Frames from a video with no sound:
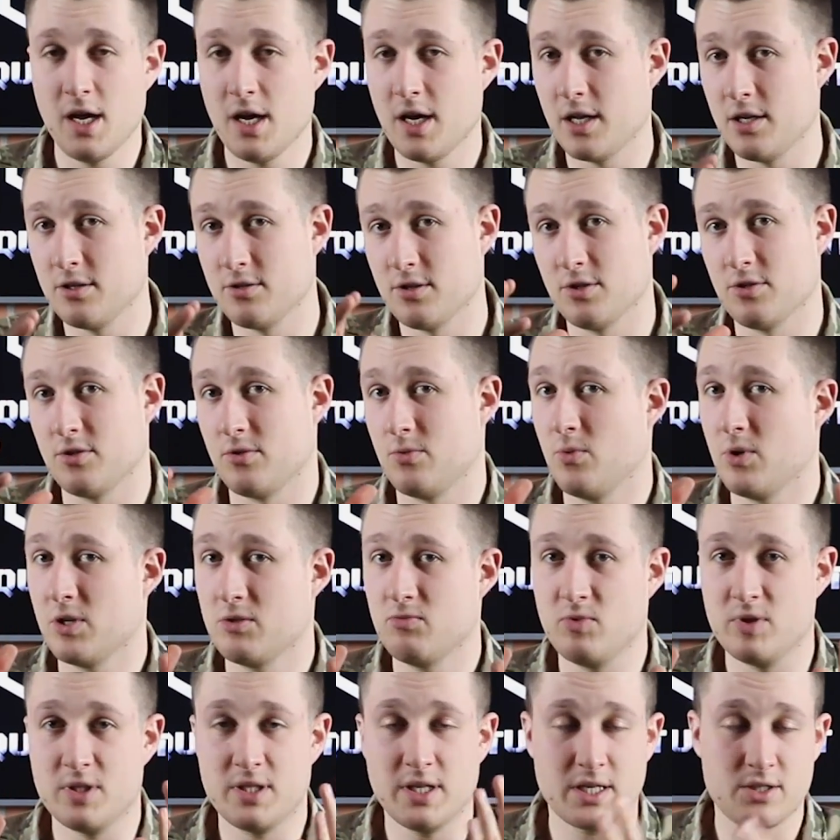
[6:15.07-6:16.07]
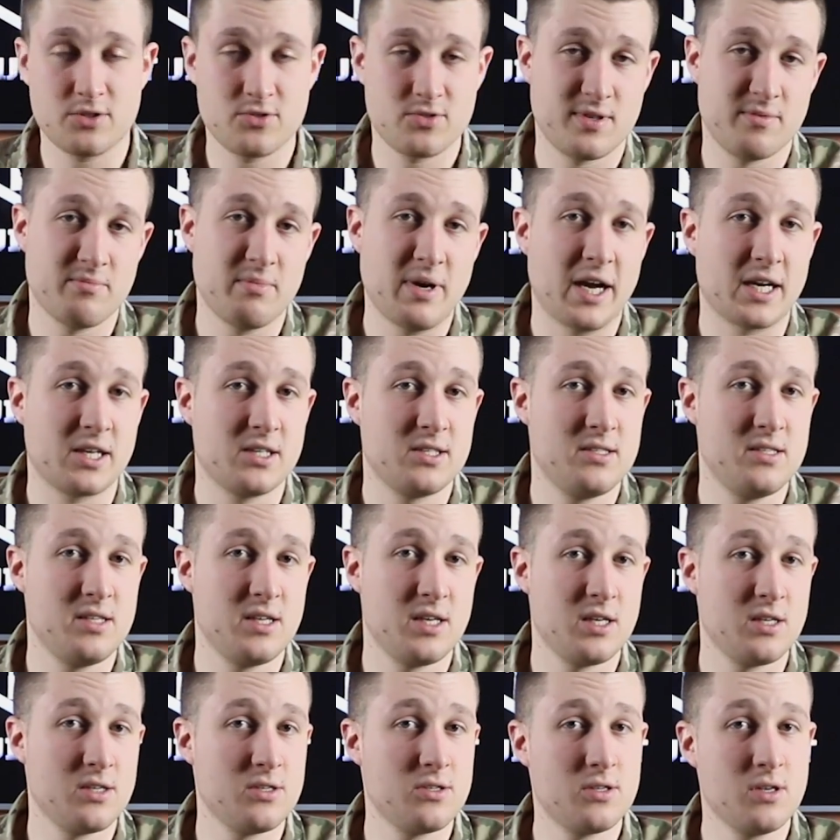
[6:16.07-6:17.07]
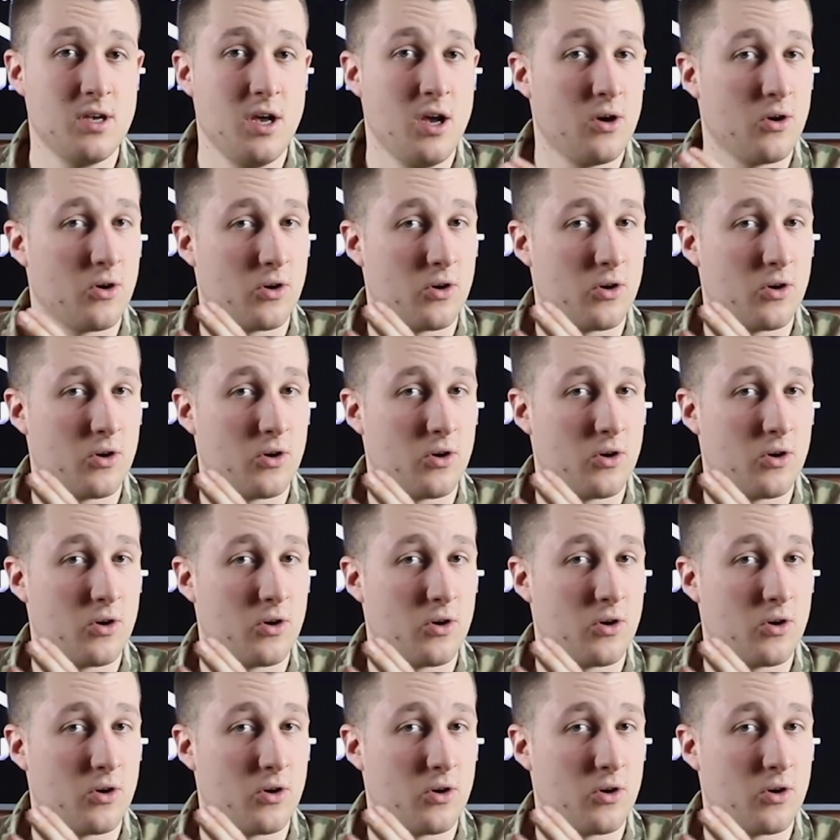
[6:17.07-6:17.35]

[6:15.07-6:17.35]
and another one with extra magazines